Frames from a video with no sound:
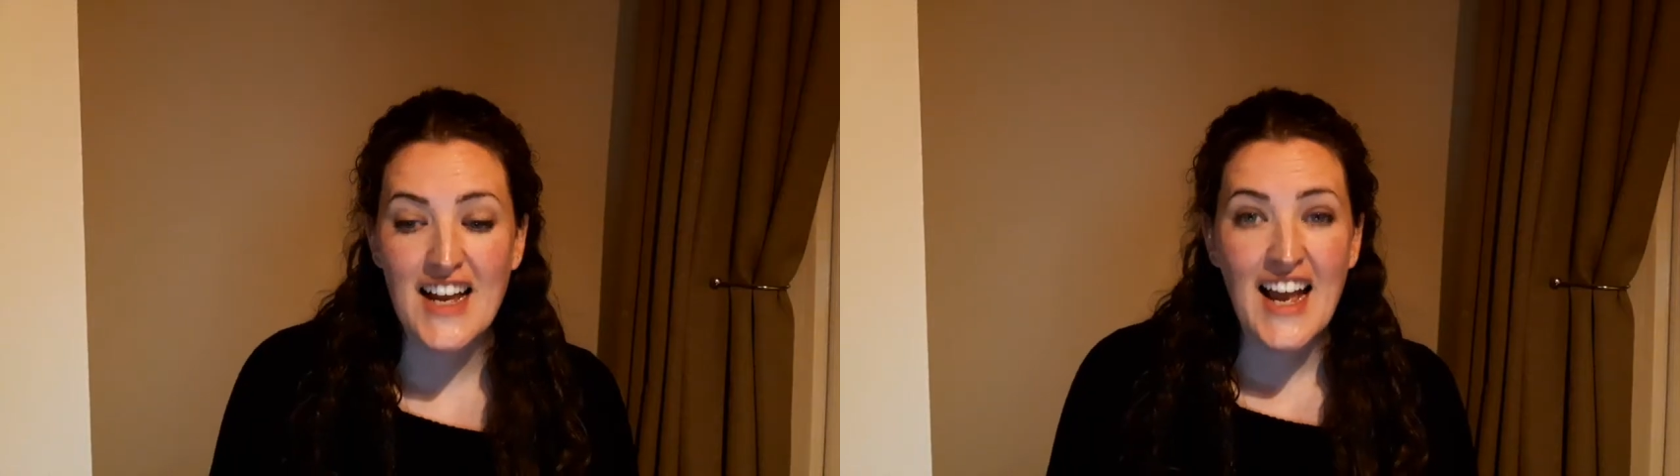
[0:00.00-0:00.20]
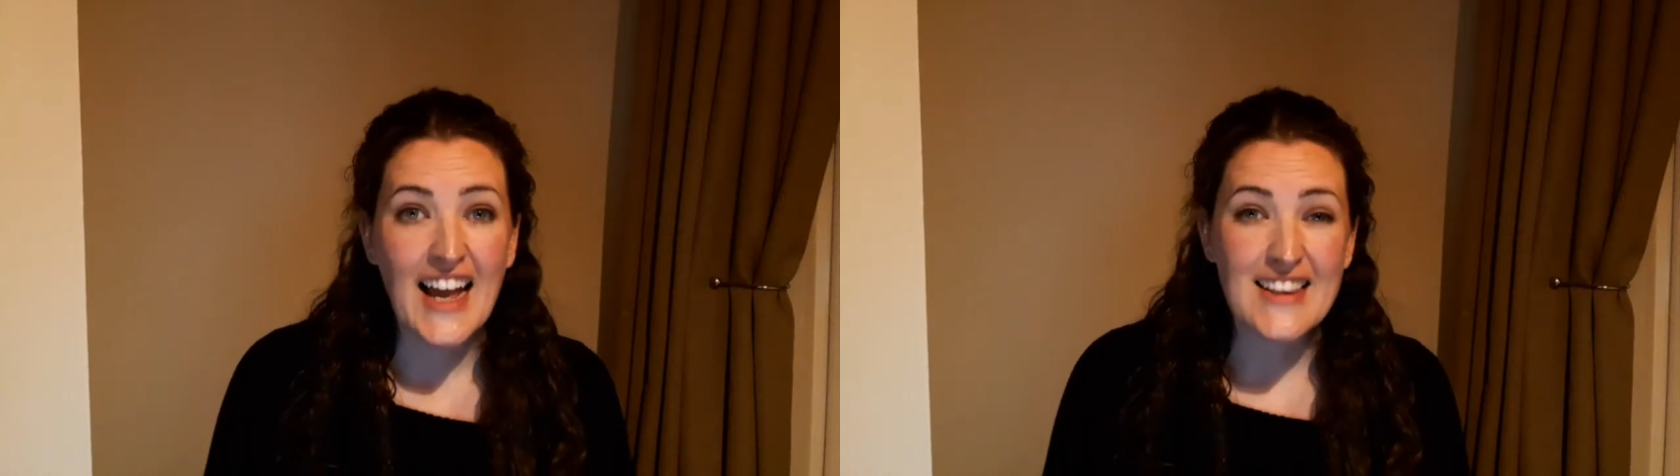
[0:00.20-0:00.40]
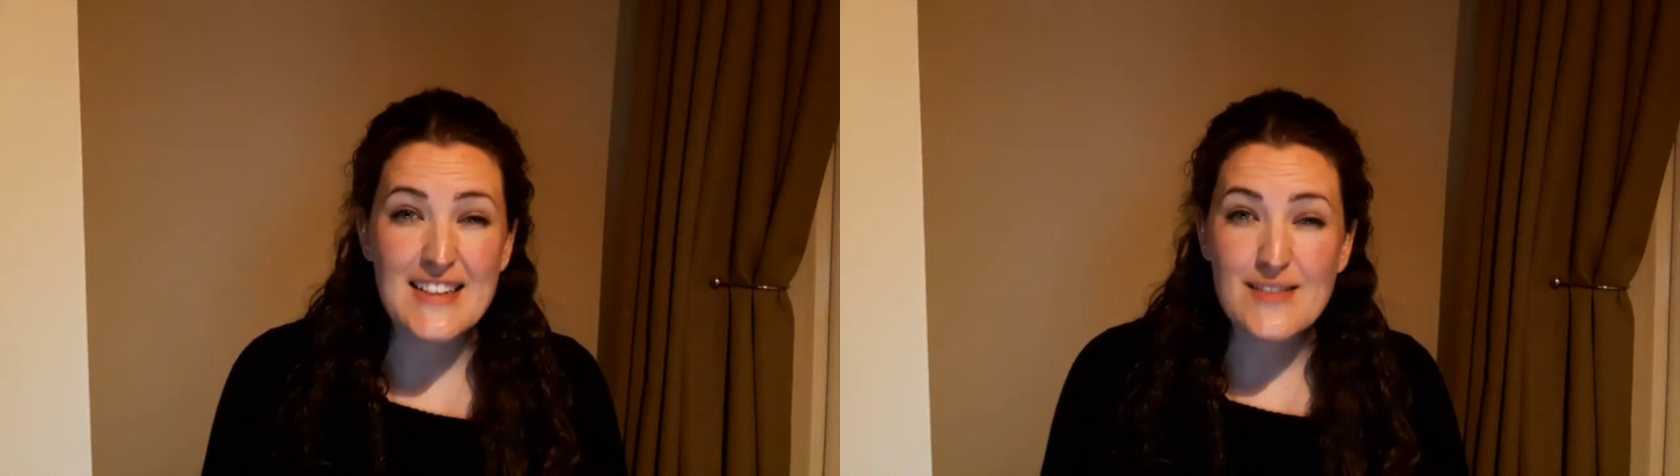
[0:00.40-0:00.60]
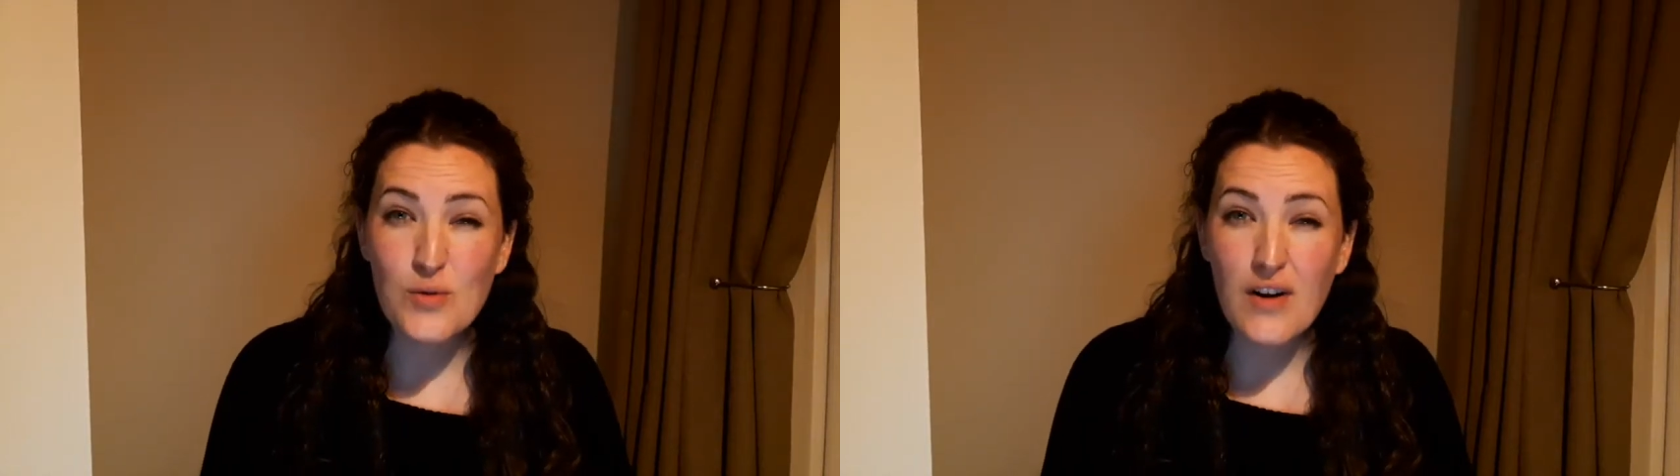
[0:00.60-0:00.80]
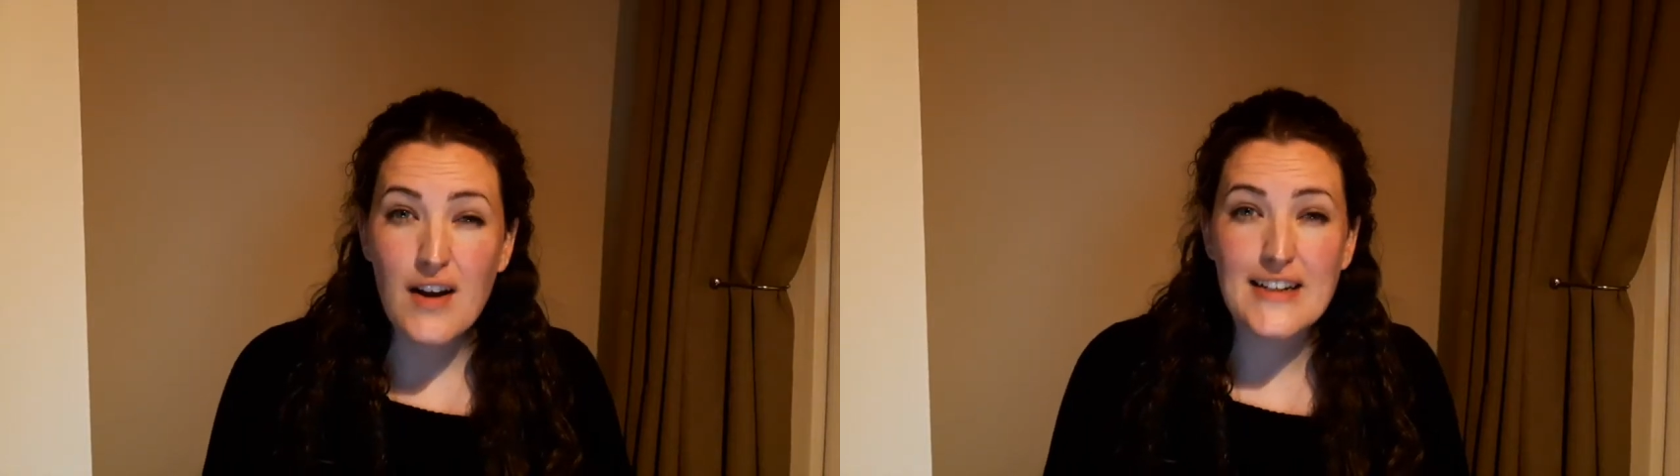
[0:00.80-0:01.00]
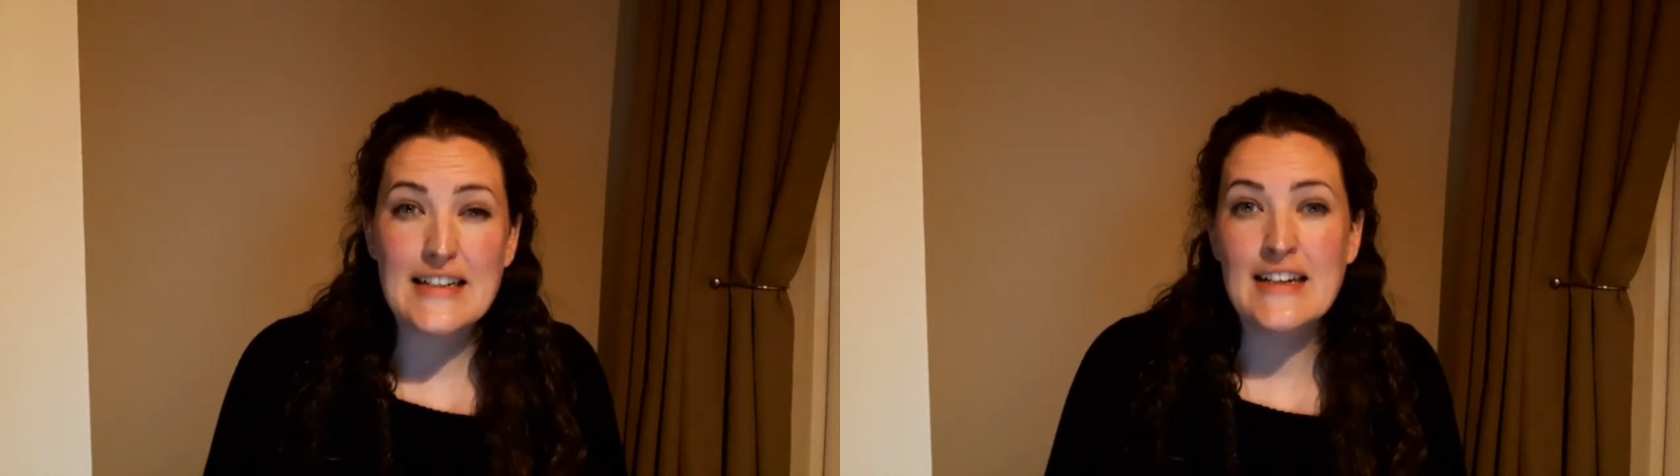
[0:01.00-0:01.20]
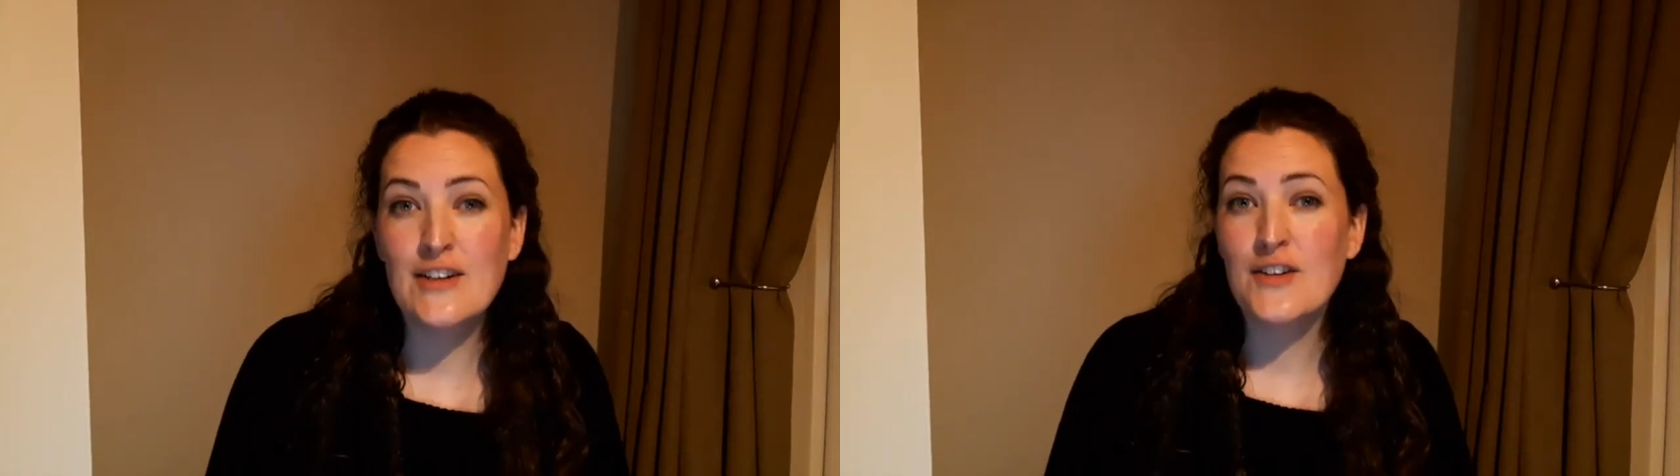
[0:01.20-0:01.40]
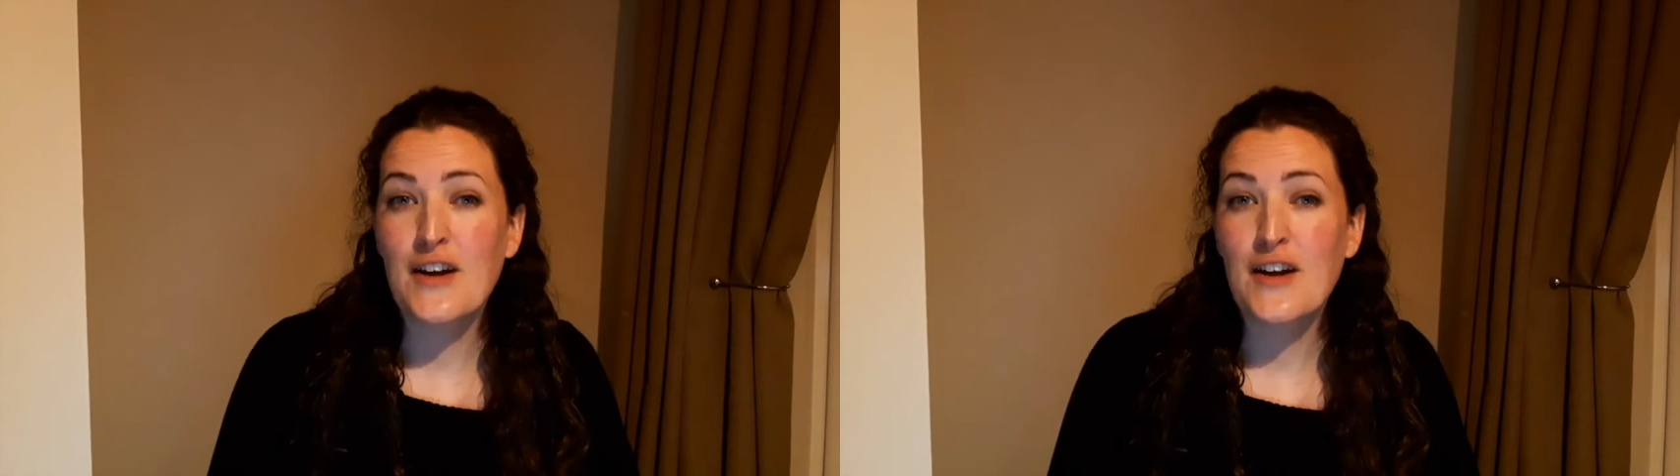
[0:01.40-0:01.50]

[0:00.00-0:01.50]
and this will likely look